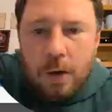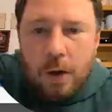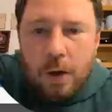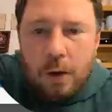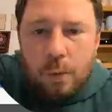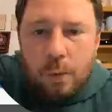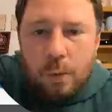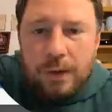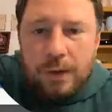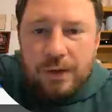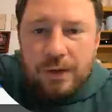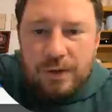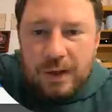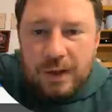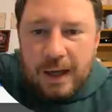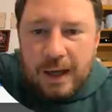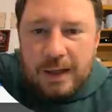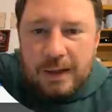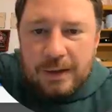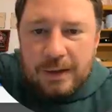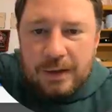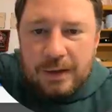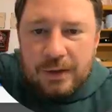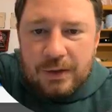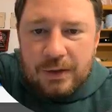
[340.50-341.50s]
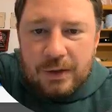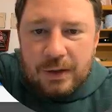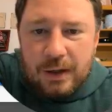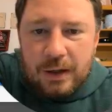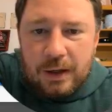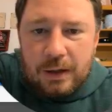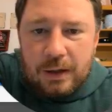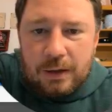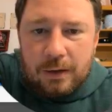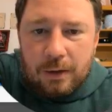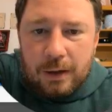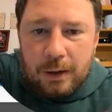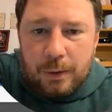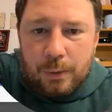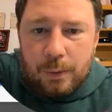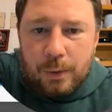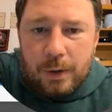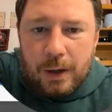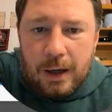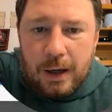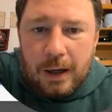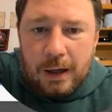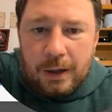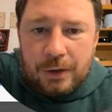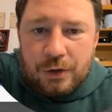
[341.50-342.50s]
When scientists need liquid
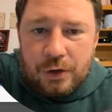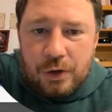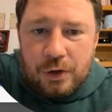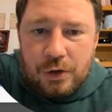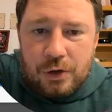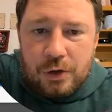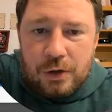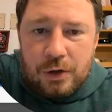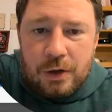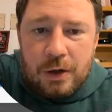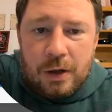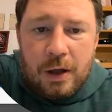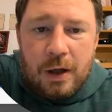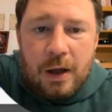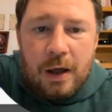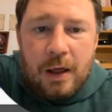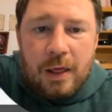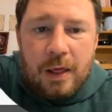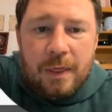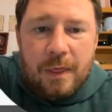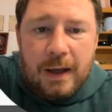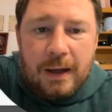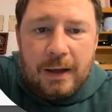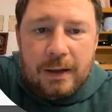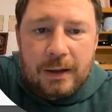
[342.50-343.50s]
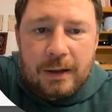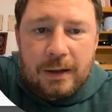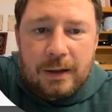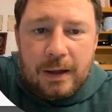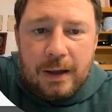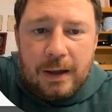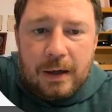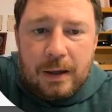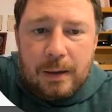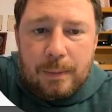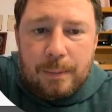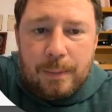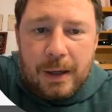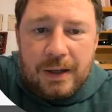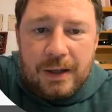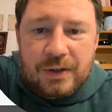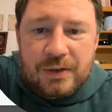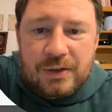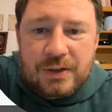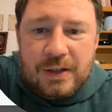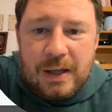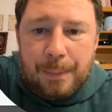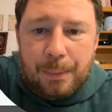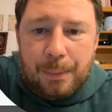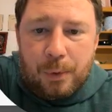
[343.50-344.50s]
oxygen, they can get it by
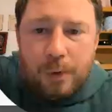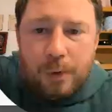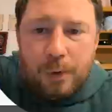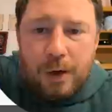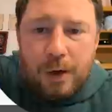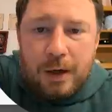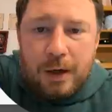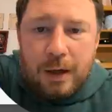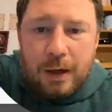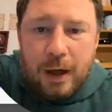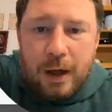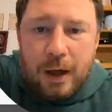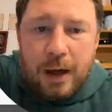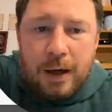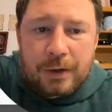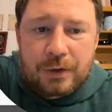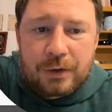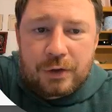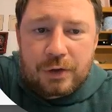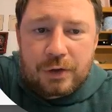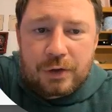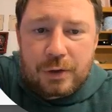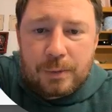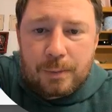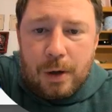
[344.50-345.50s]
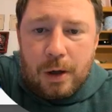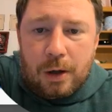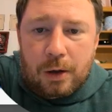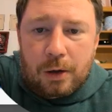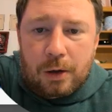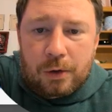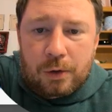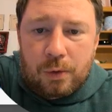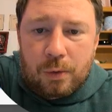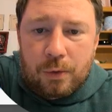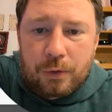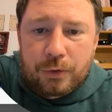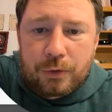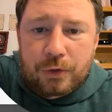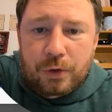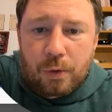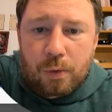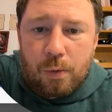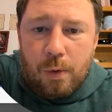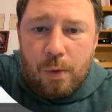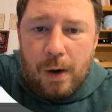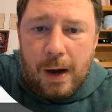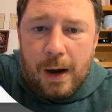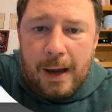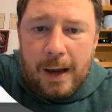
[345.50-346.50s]
separating oxygen molecules
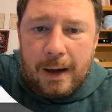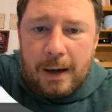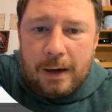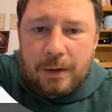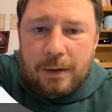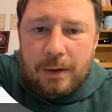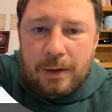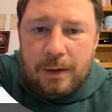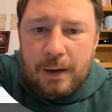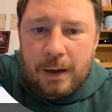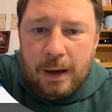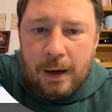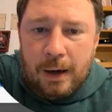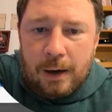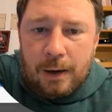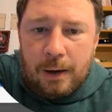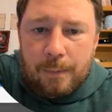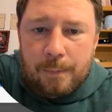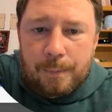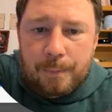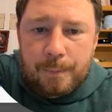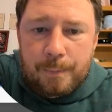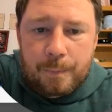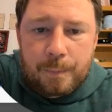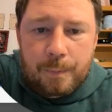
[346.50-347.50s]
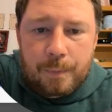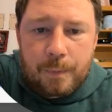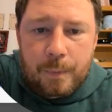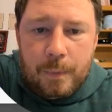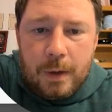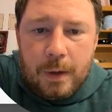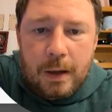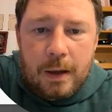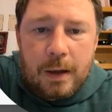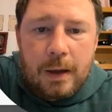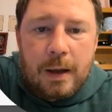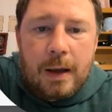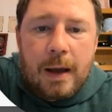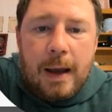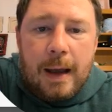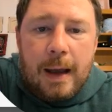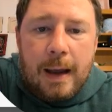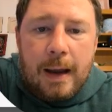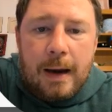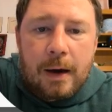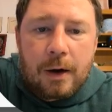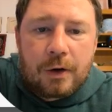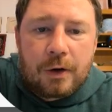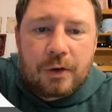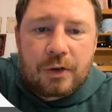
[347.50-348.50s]
right out of the air.
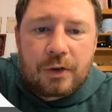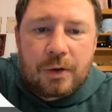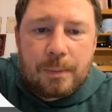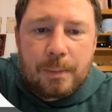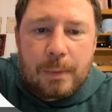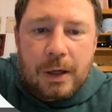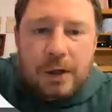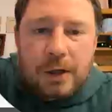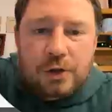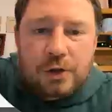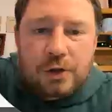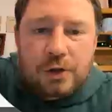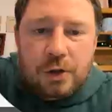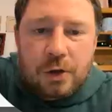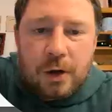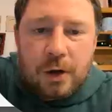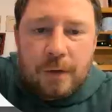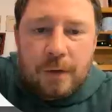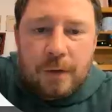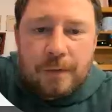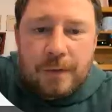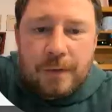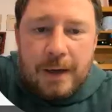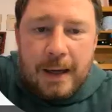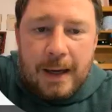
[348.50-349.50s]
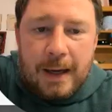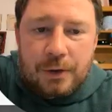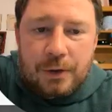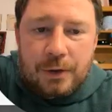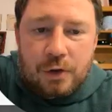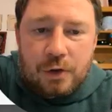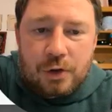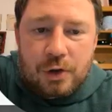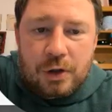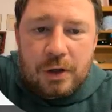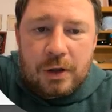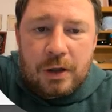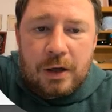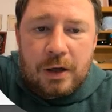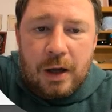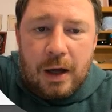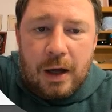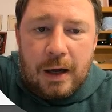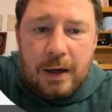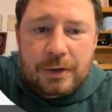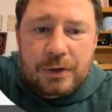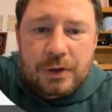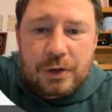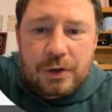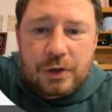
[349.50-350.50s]
Air is a mixture of nitrogen and
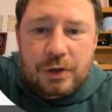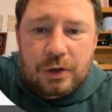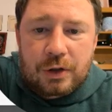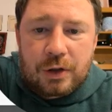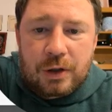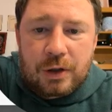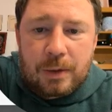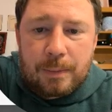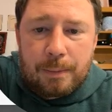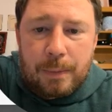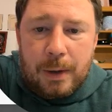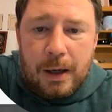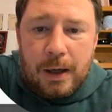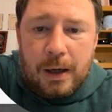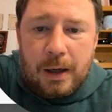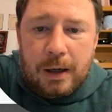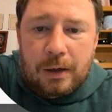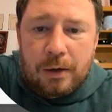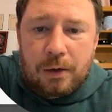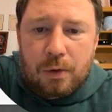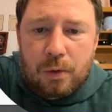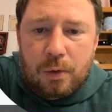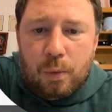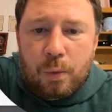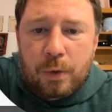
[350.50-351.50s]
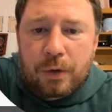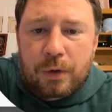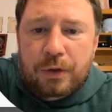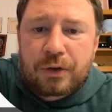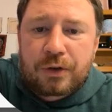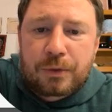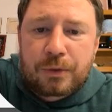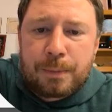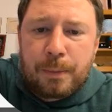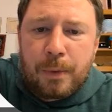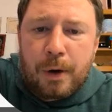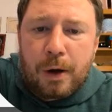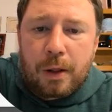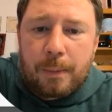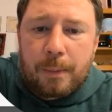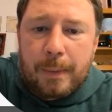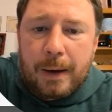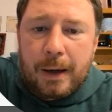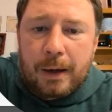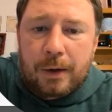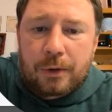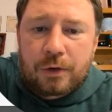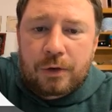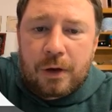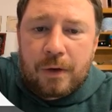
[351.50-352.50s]
oxygen combined with small
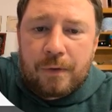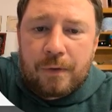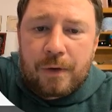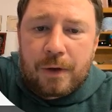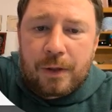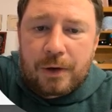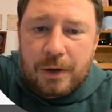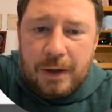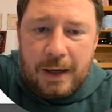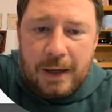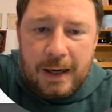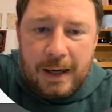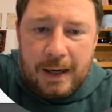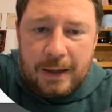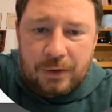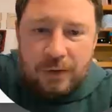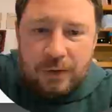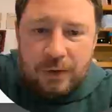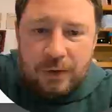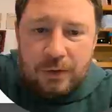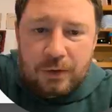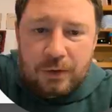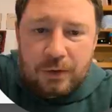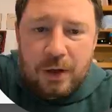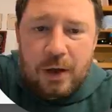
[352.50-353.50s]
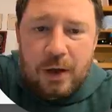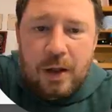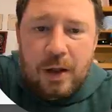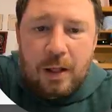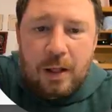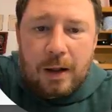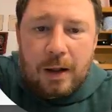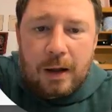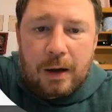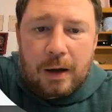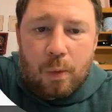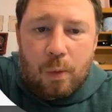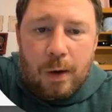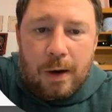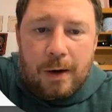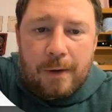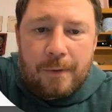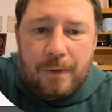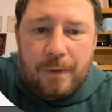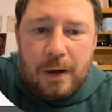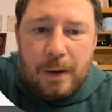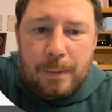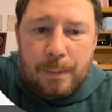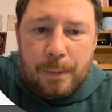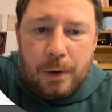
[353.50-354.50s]
amounts of other gases, like water
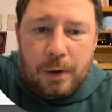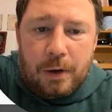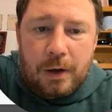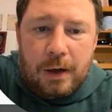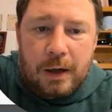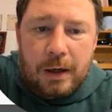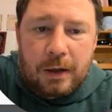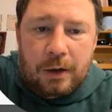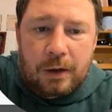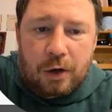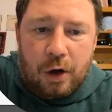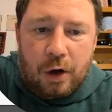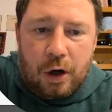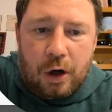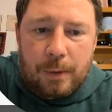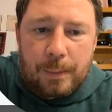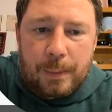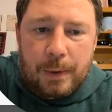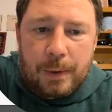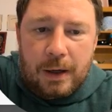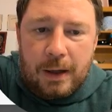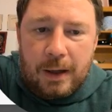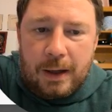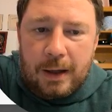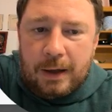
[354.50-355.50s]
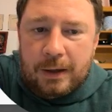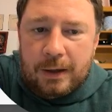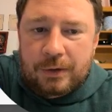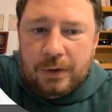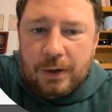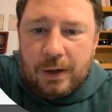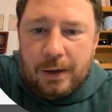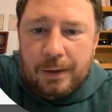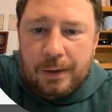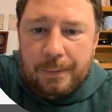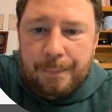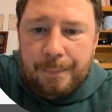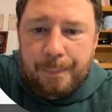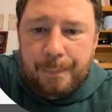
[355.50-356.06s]
vapor and carbon dioxide.